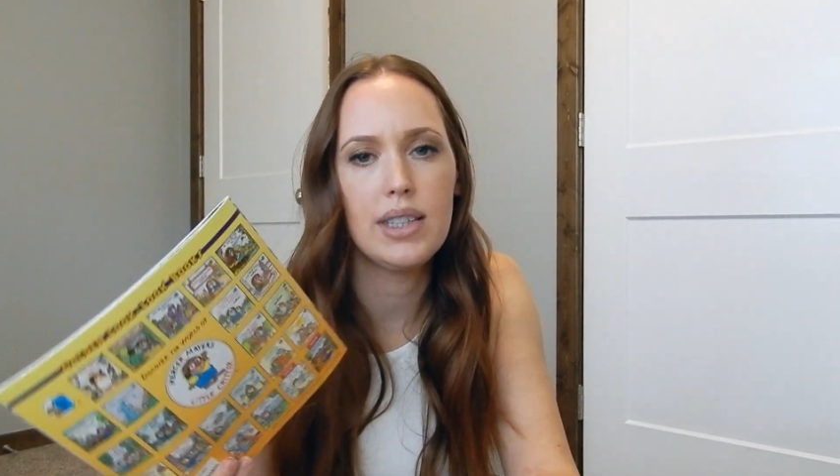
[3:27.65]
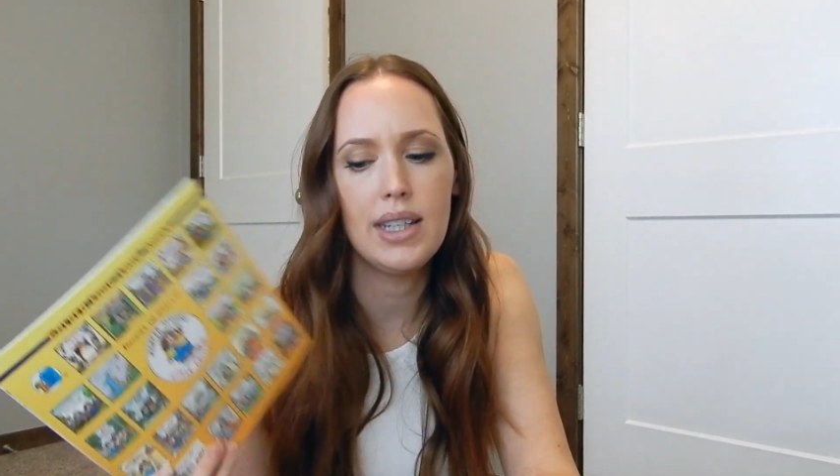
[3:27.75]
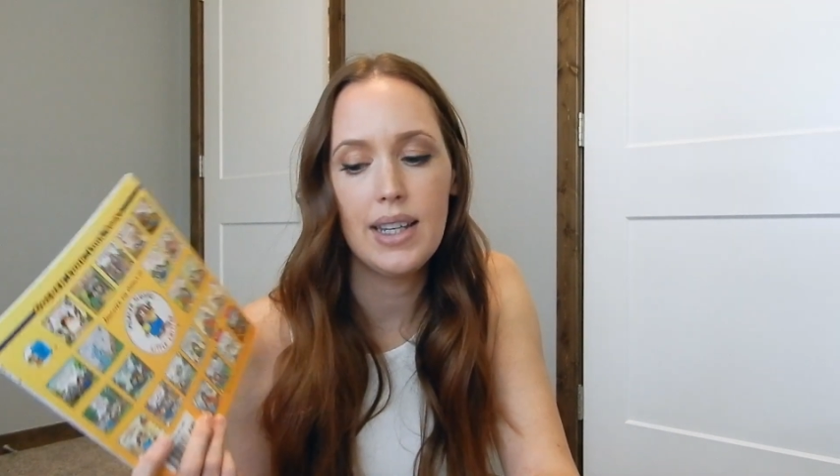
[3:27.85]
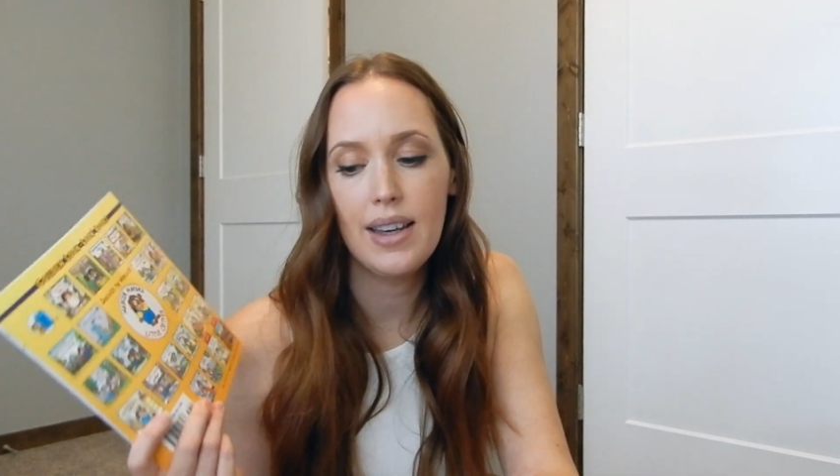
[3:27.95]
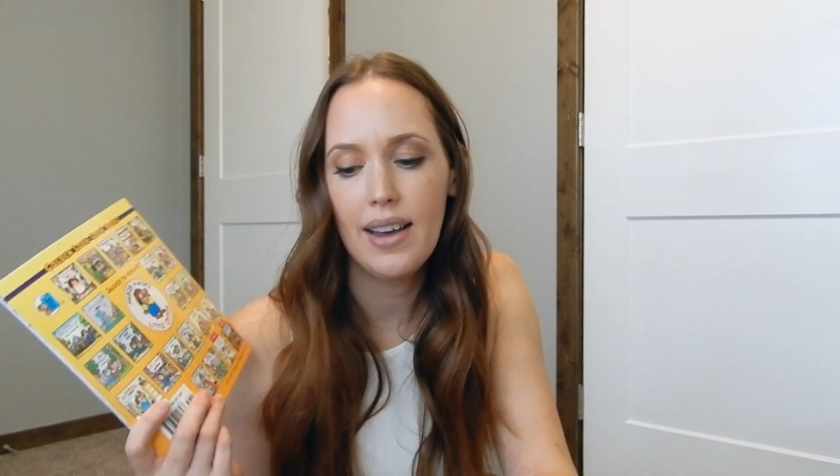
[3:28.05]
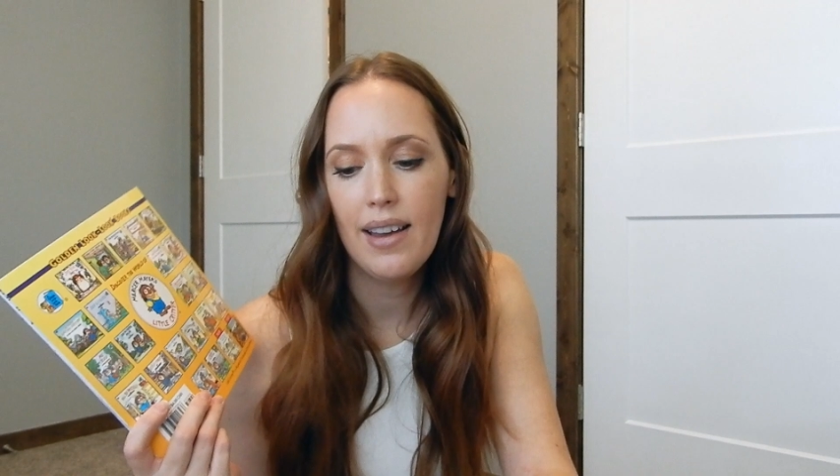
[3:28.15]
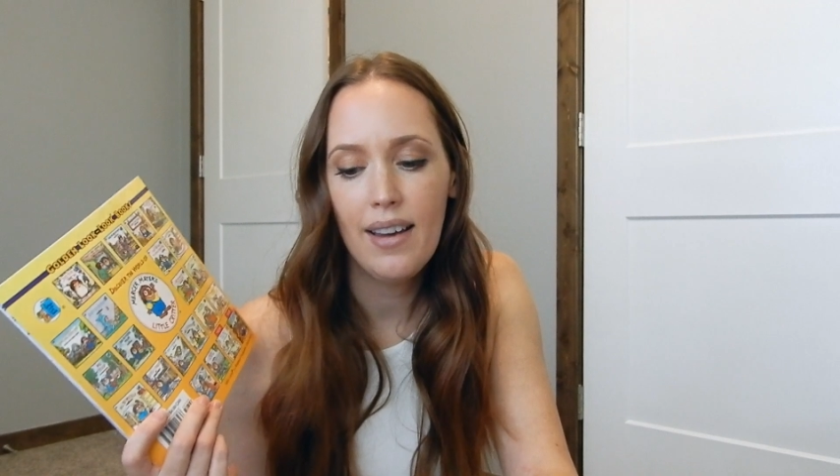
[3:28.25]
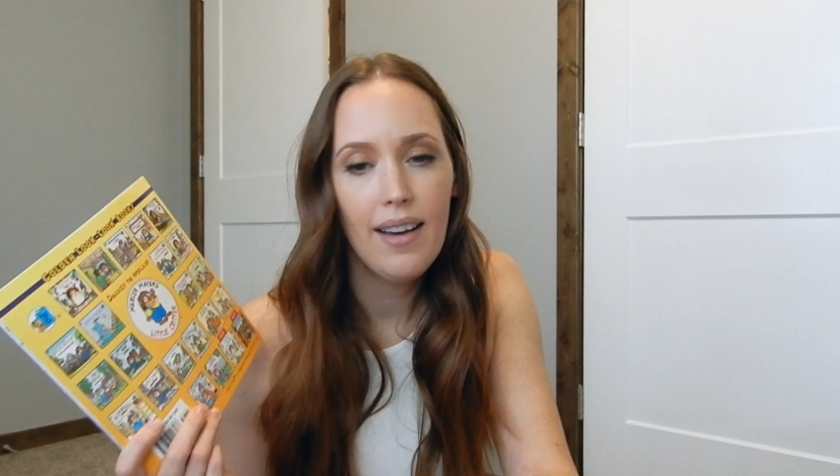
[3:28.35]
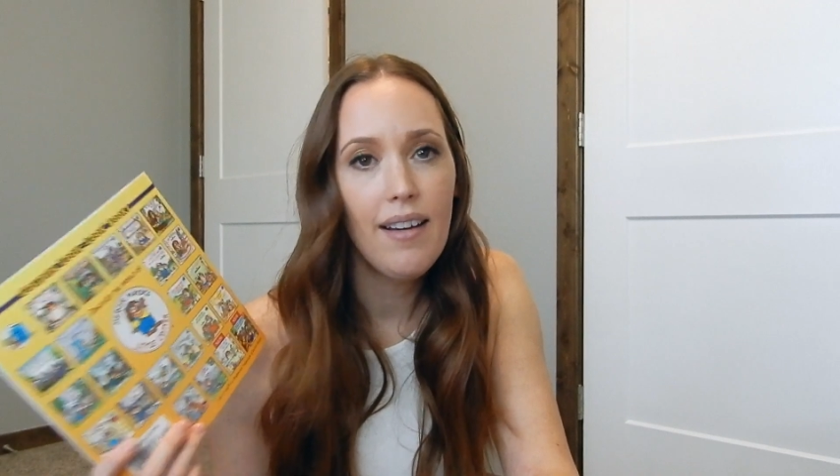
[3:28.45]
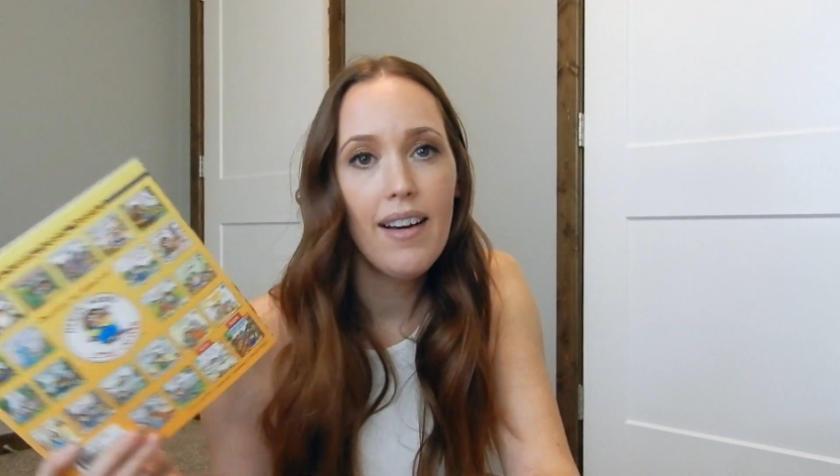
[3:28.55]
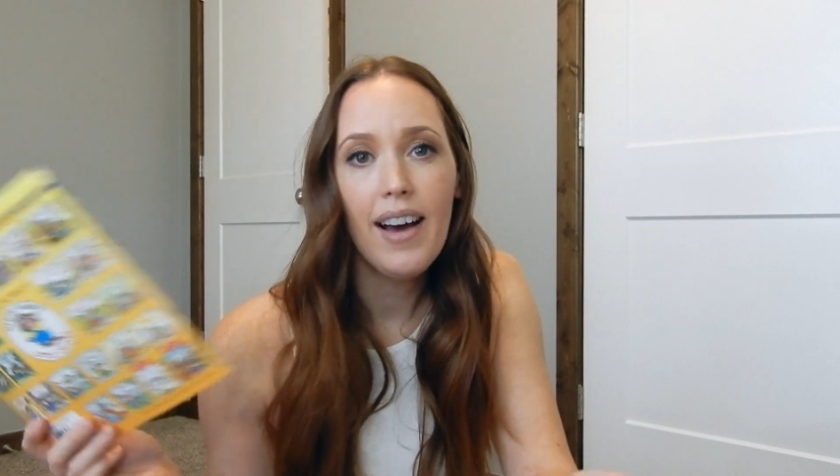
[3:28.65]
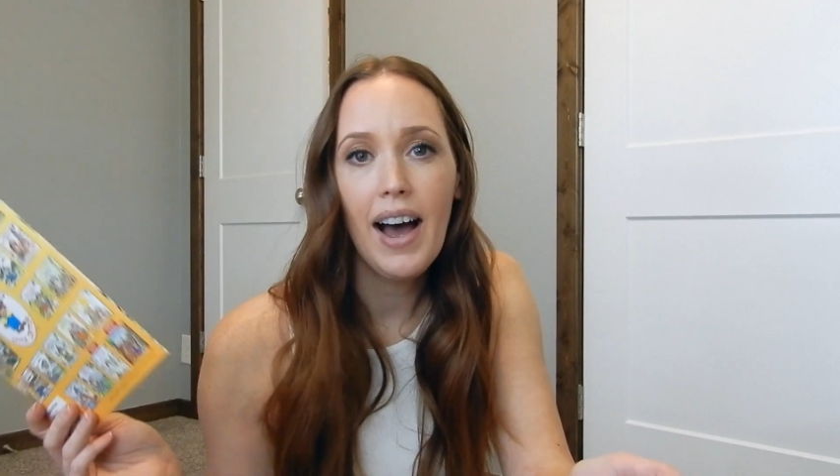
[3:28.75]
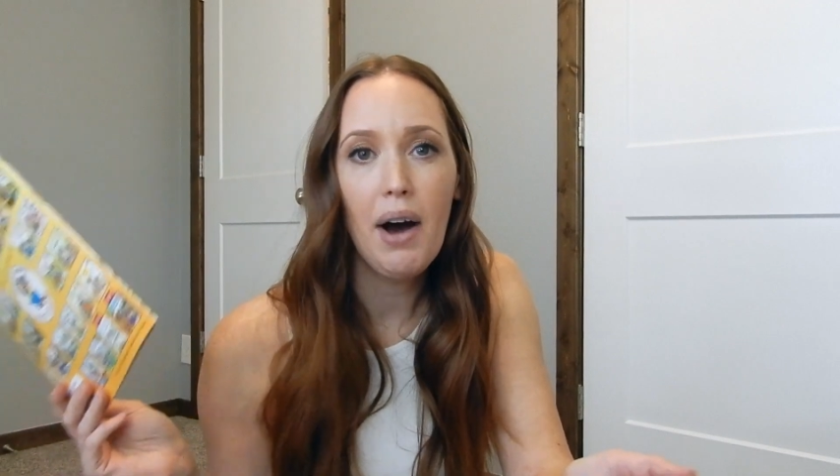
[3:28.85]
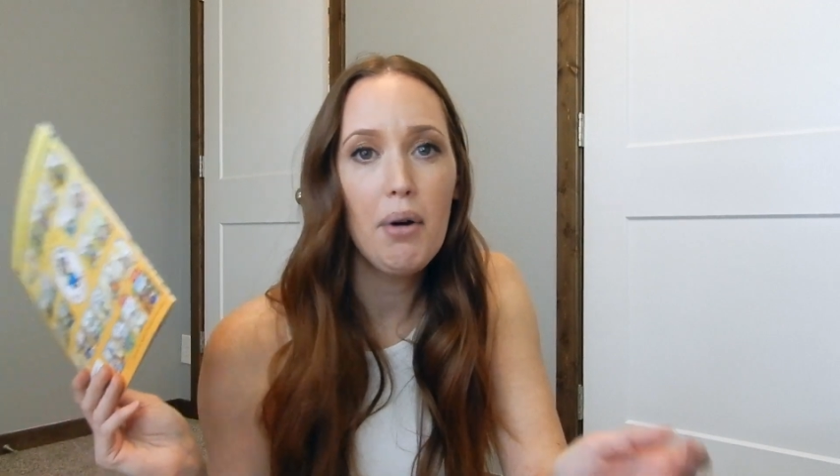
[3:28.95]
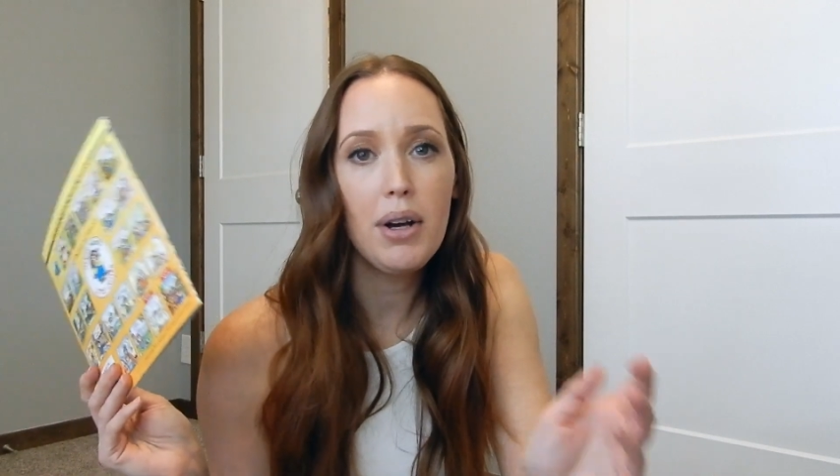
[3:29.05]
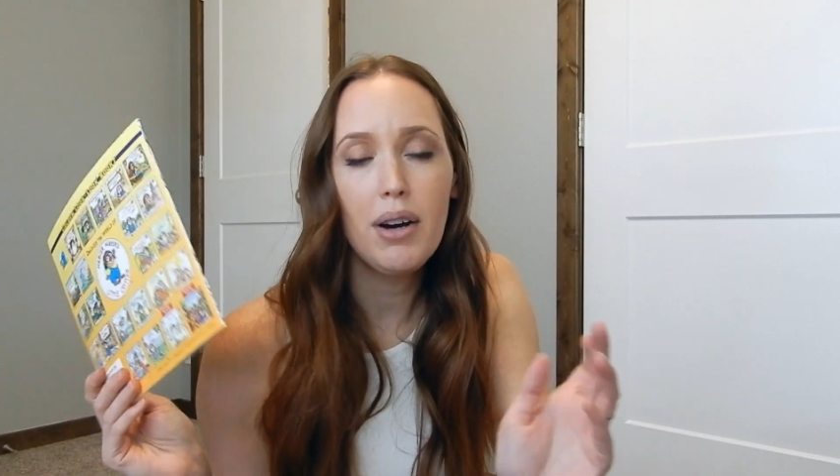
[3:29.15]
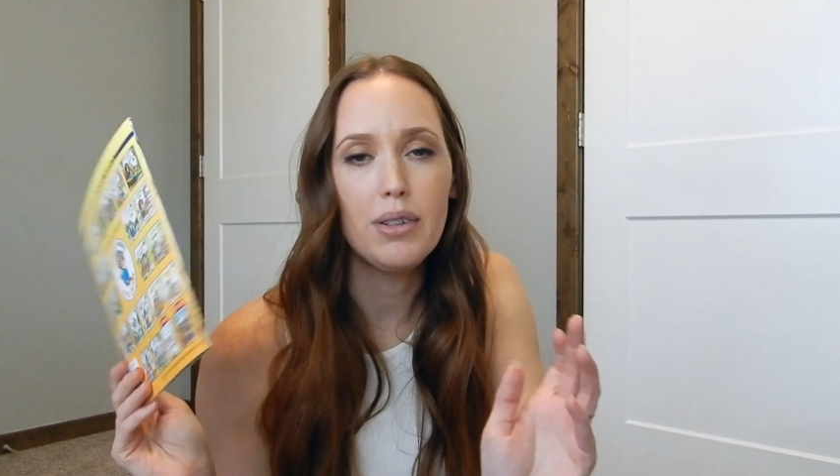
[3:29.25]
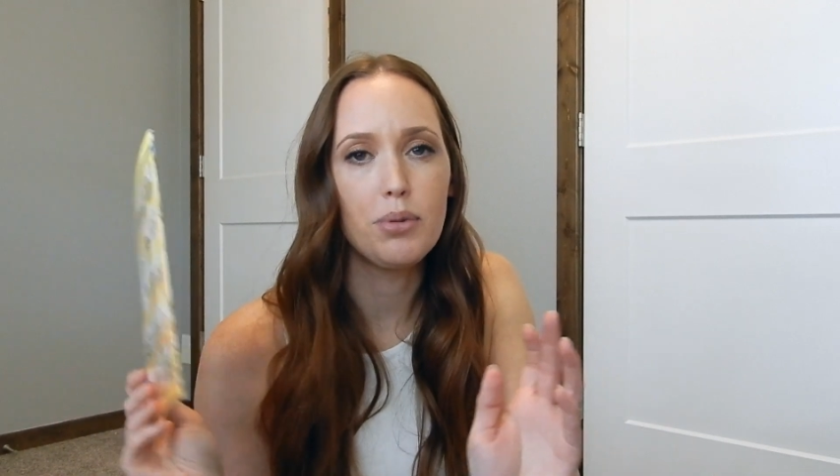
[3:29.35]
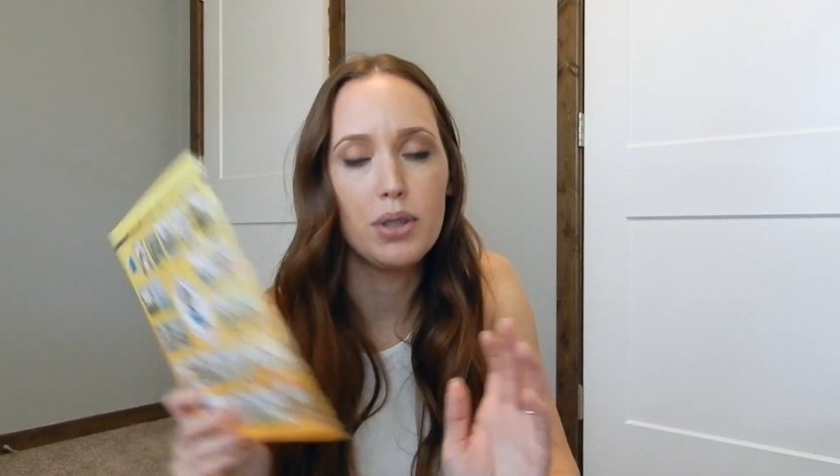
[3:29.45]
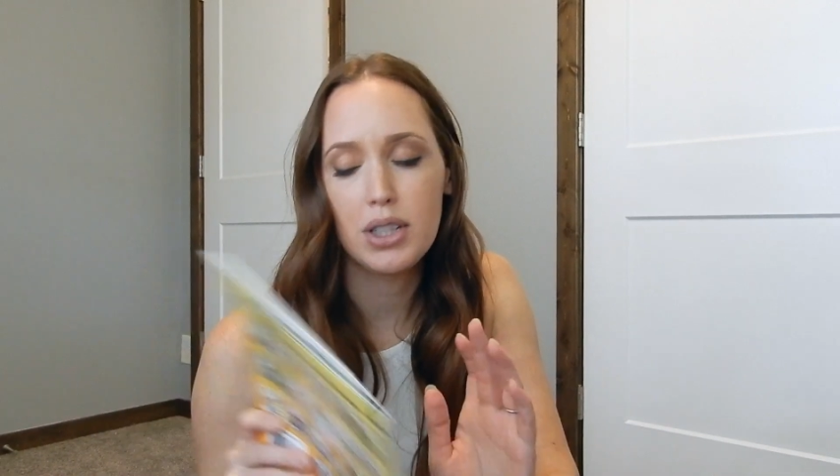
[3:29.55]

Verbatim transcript: see how it goes.